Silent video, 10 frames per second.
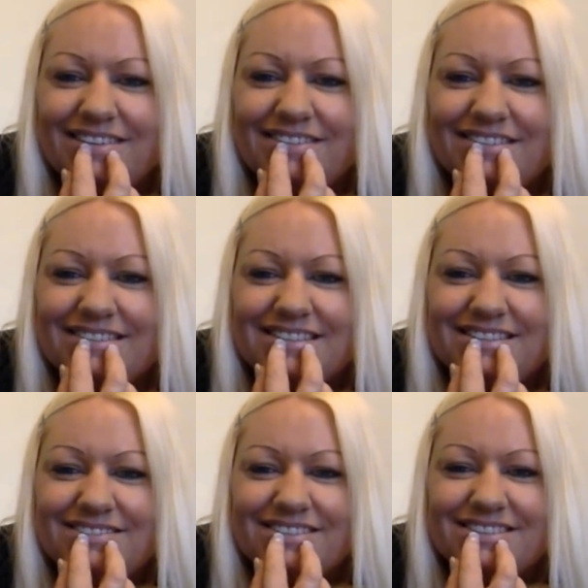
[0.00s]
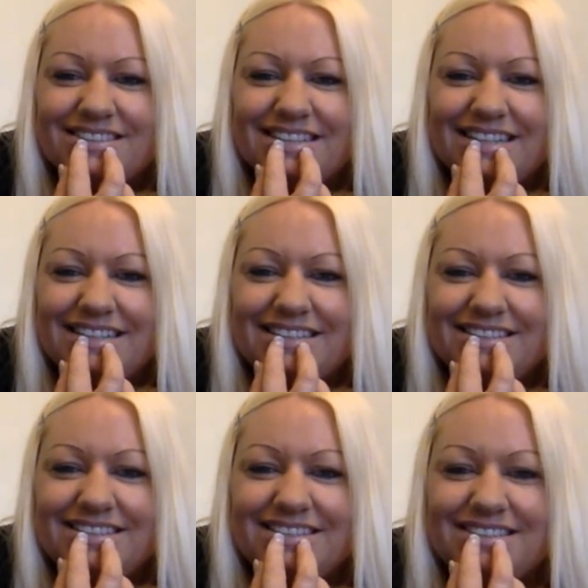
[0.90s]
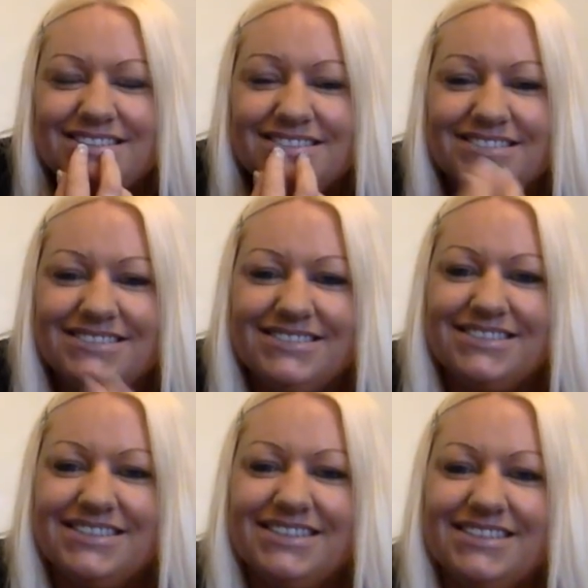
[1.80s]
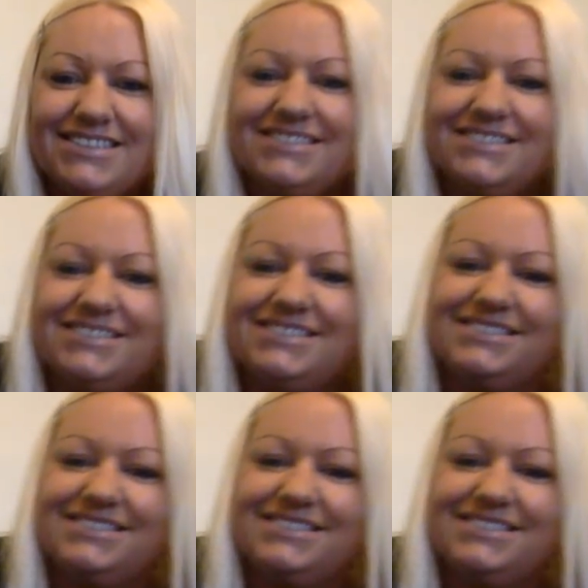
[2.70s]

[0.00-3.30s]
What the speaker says: The person shown says nothing.